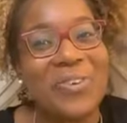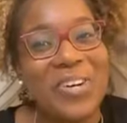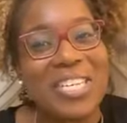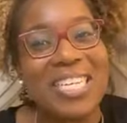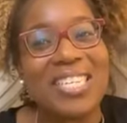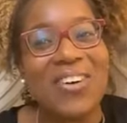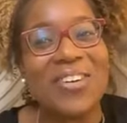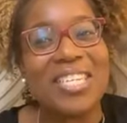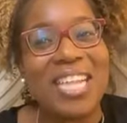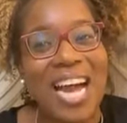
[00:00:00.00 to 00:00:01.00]
ones that's on
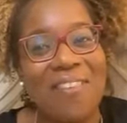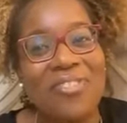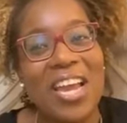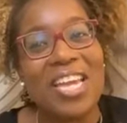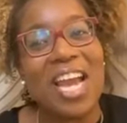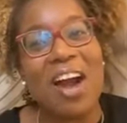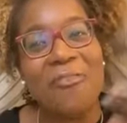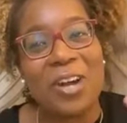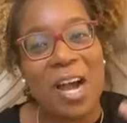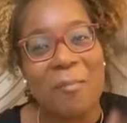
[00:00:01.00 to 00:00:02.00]
this live. Thank y'all
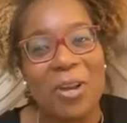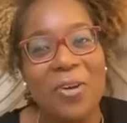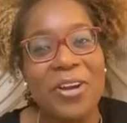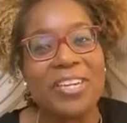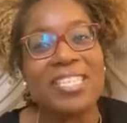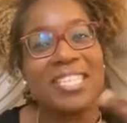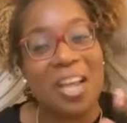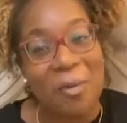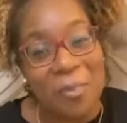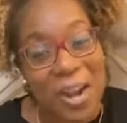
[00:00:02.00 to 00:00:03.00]
for coming on here
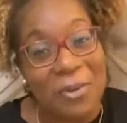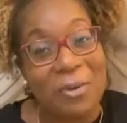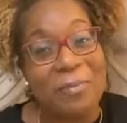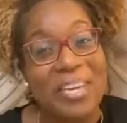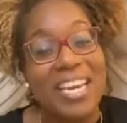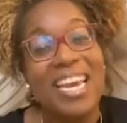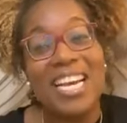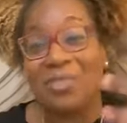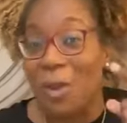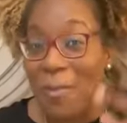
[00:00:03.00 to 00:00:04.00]
celebrating with me.
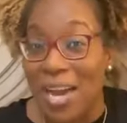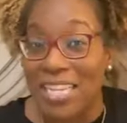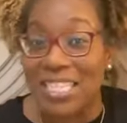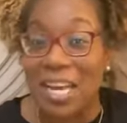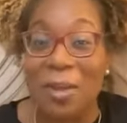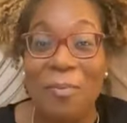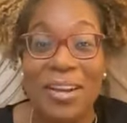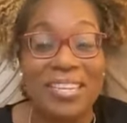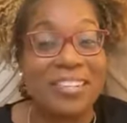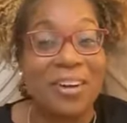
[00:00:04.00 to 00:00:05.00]
Because we about to
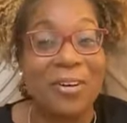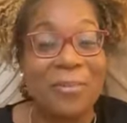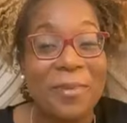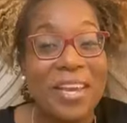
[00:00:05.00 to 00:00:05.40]
celebrate something.